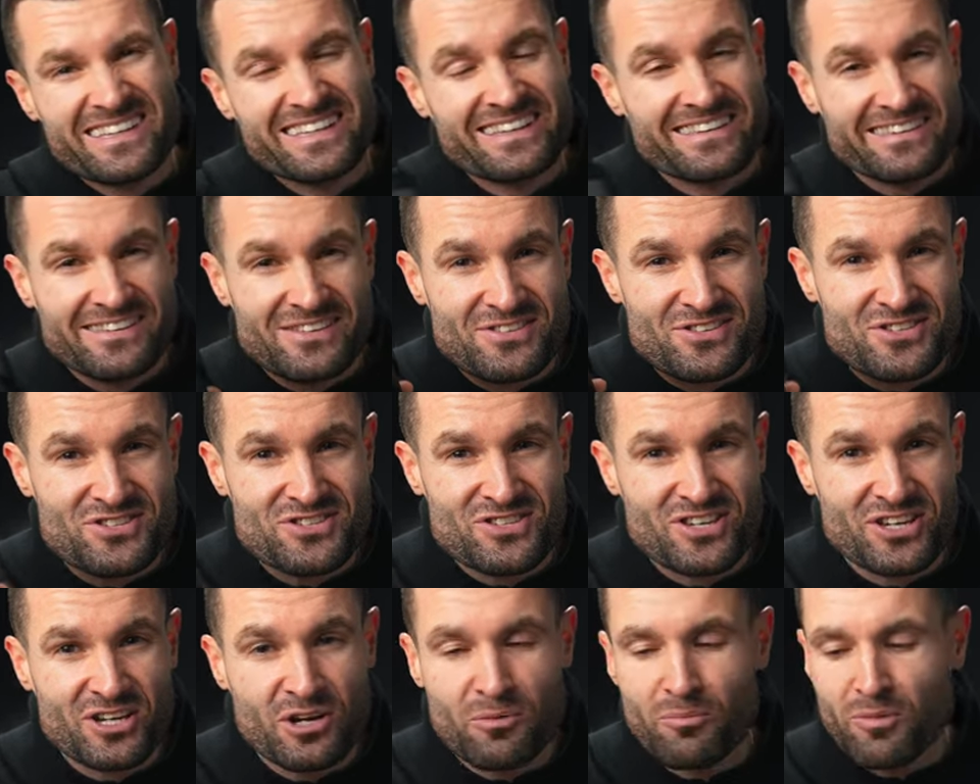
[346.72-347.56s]
the
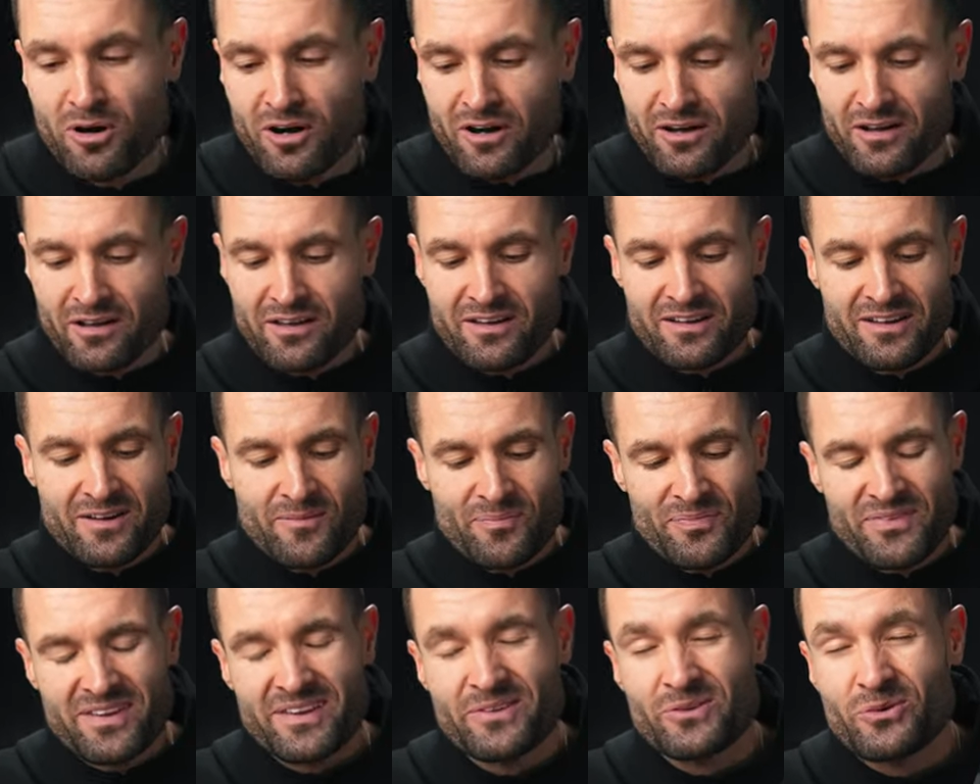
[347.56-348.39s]
Sigma.
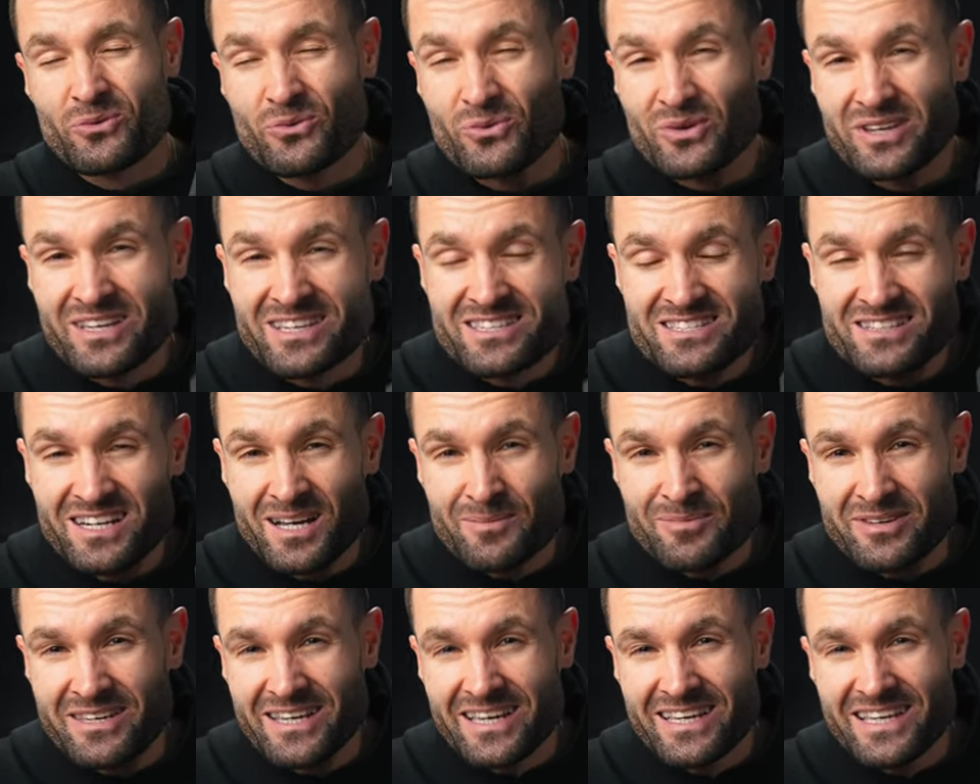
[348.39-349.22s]
And the reason
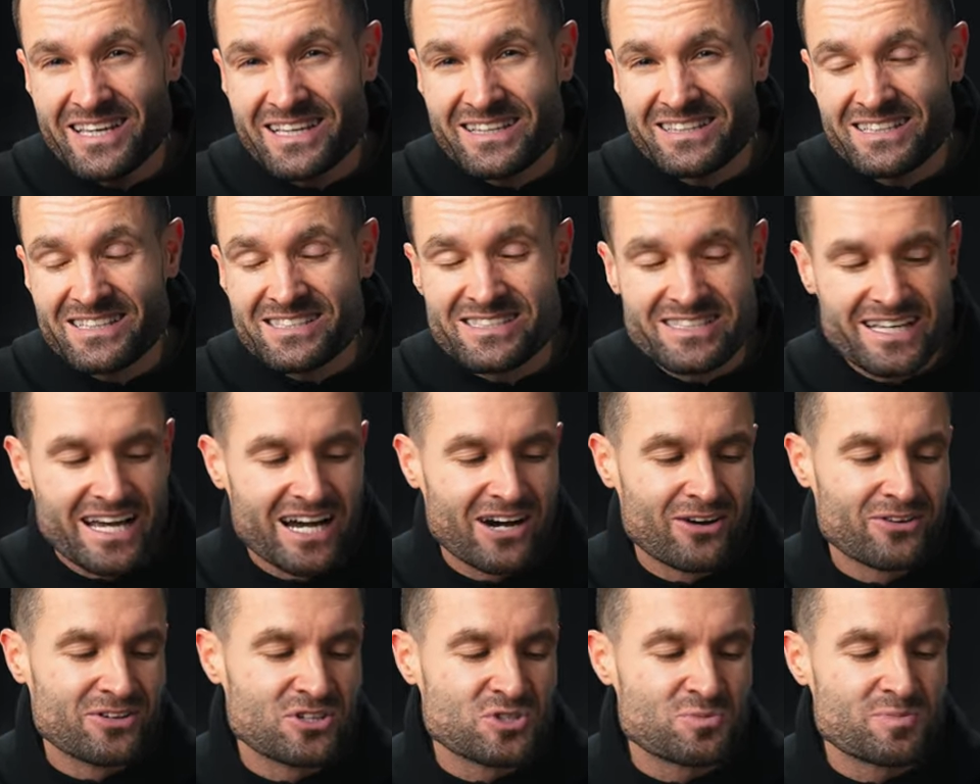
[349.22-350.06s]
I'm kicking this
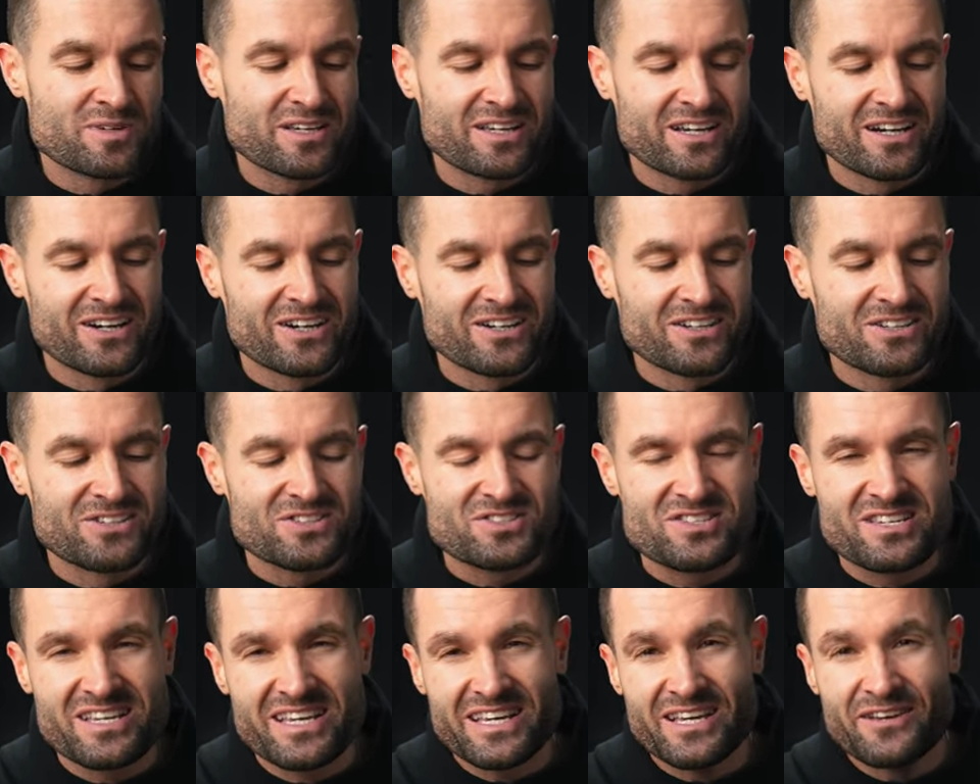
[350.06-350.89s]
out is
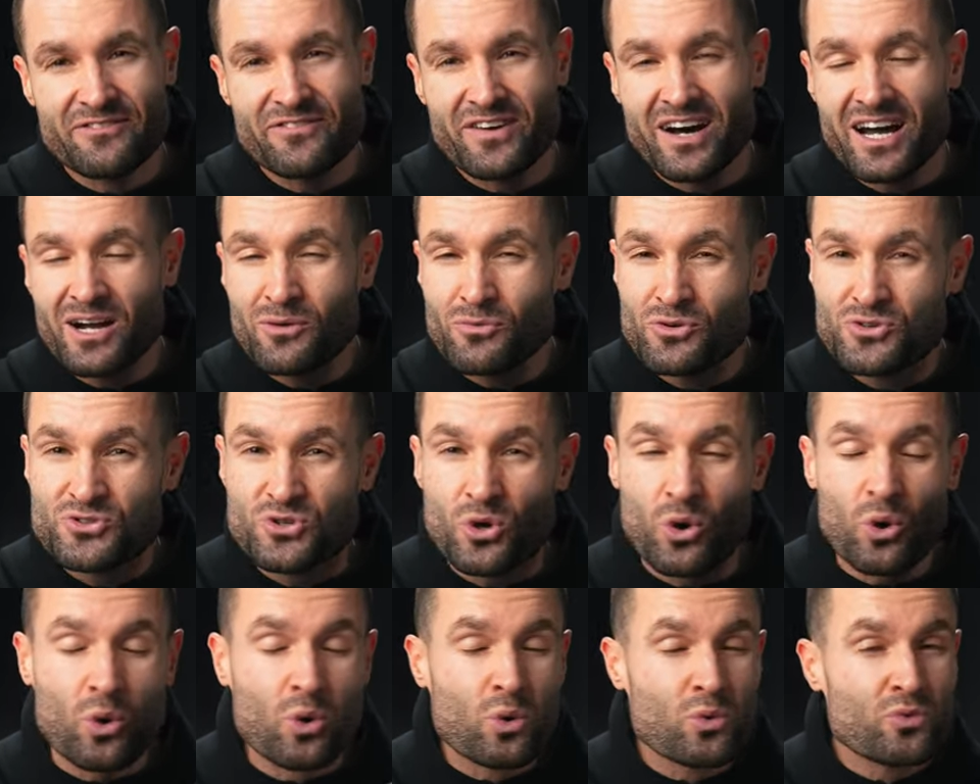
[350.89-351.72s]
because if I was
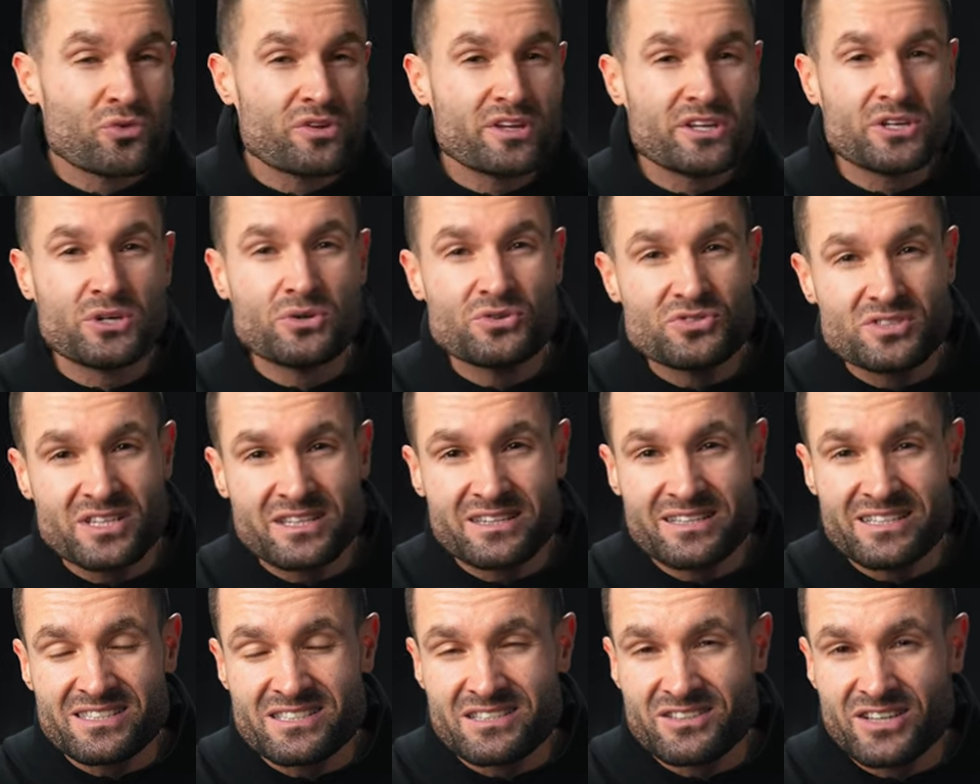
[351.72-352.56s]
only using
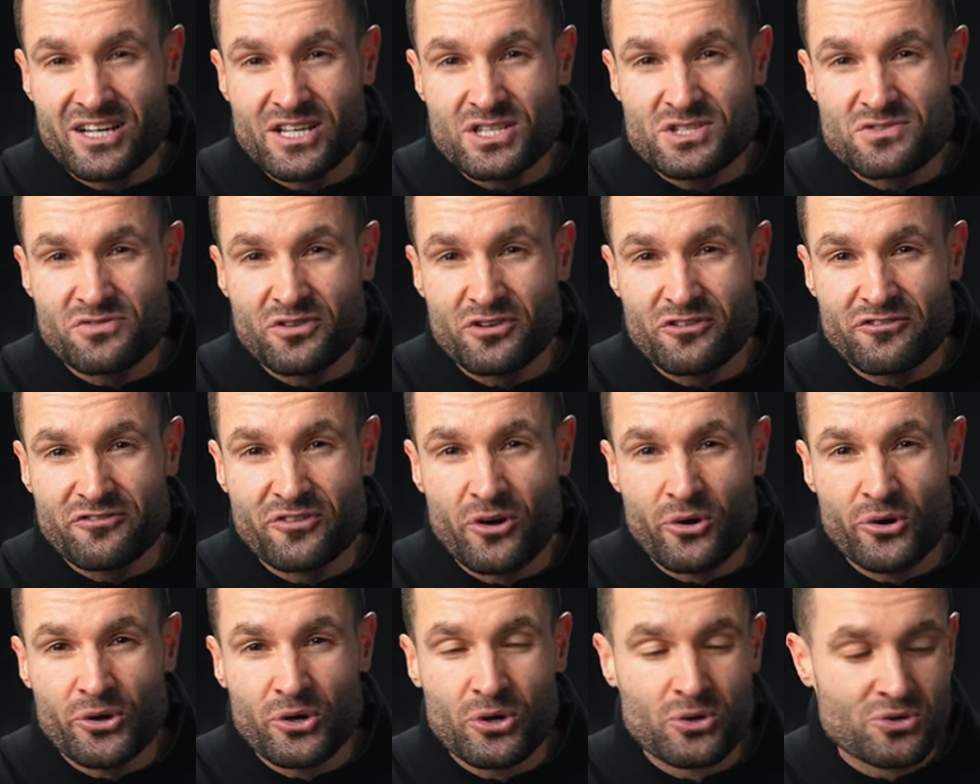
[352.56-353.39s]
this lens for
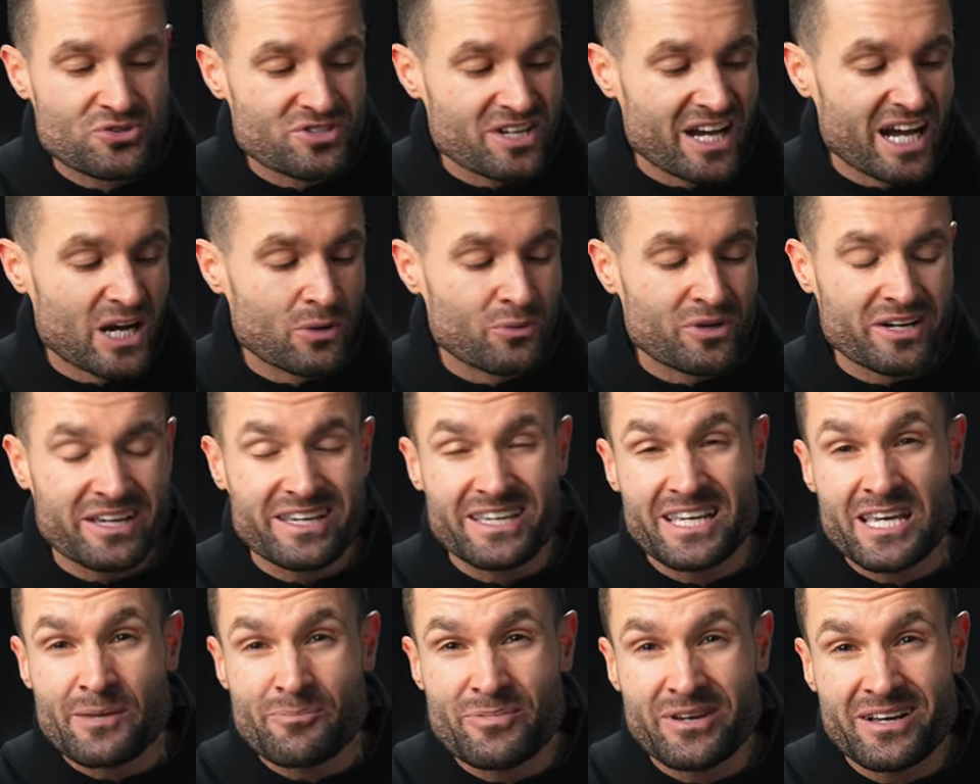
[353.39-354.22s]
photos, I would
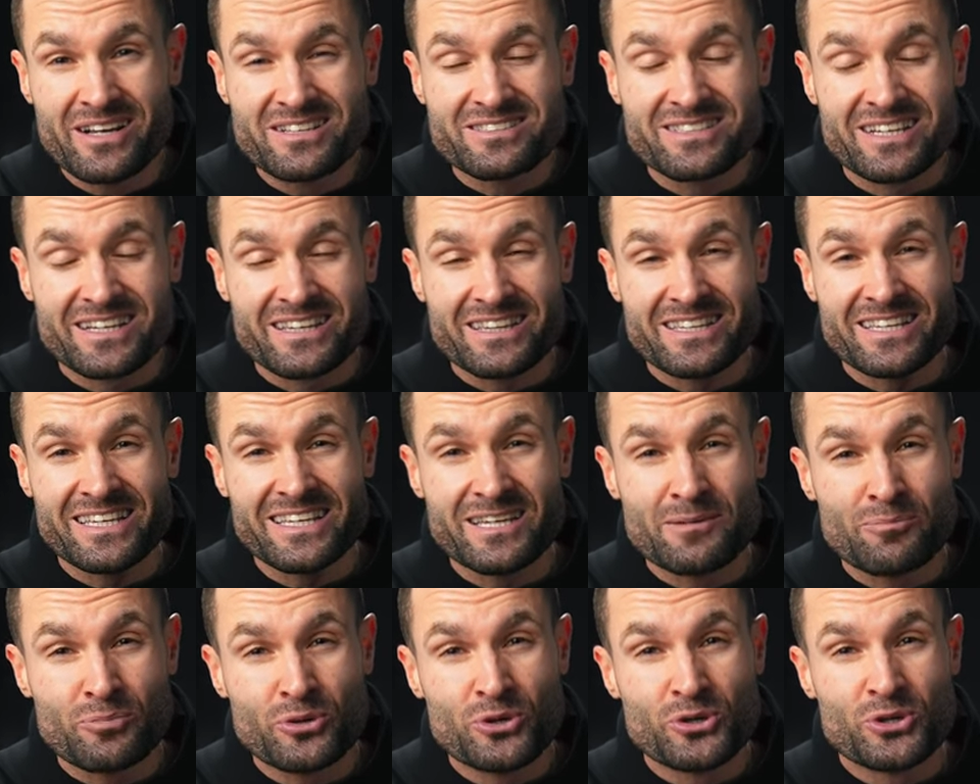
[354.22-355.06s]
keep it because I think
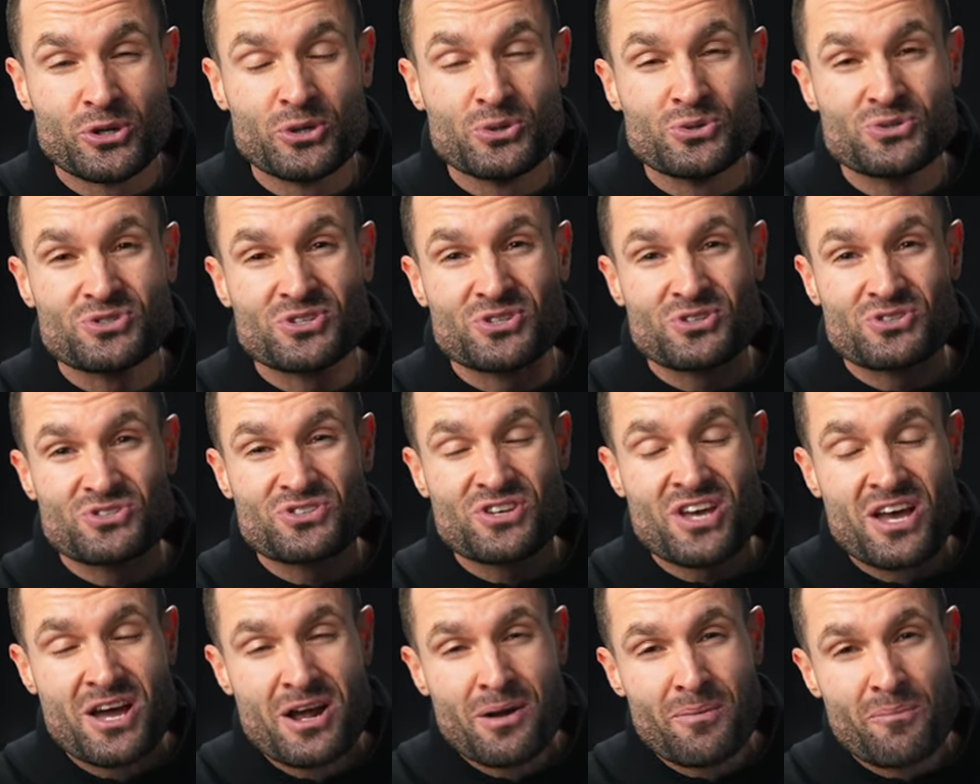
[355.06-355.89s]
it produces
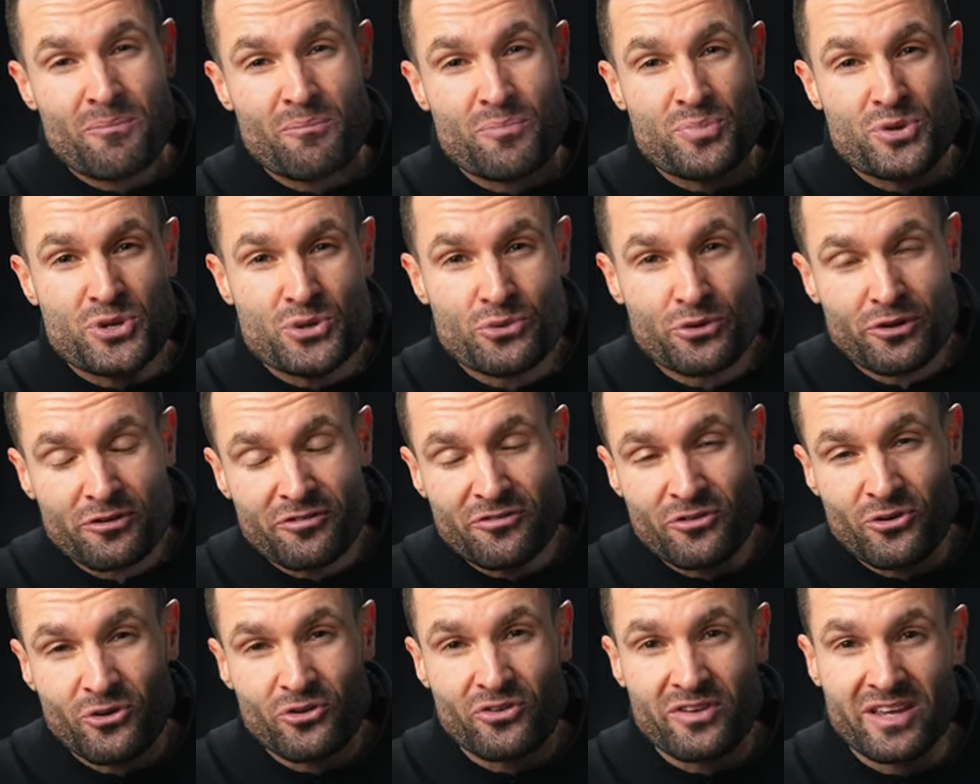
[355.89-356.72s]

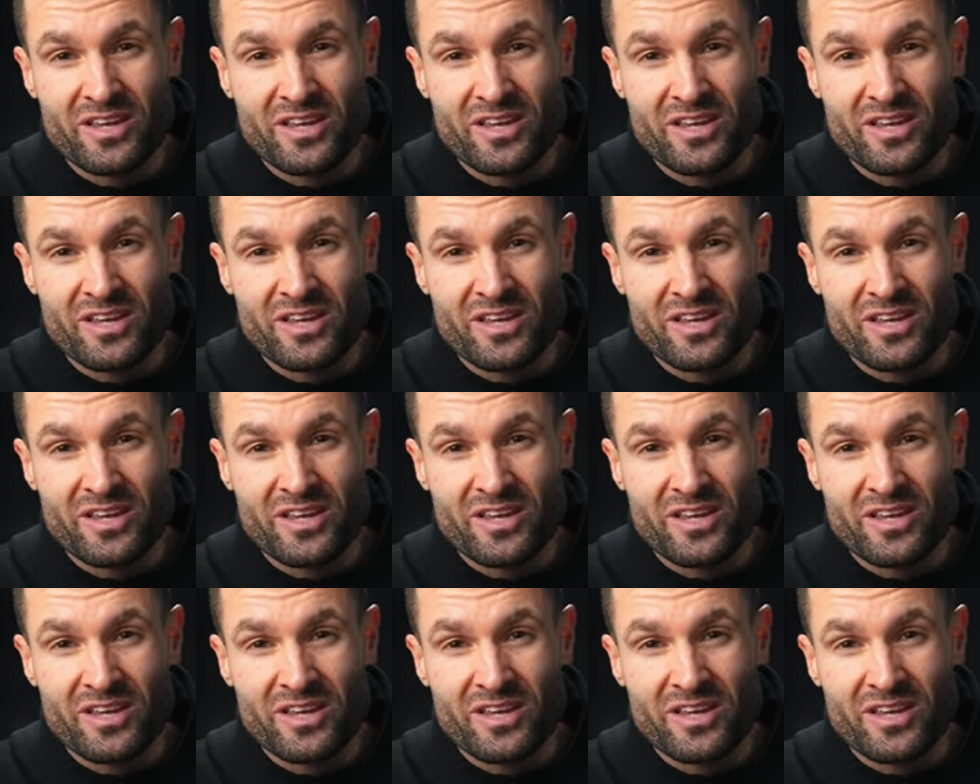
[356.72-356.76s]
beautiful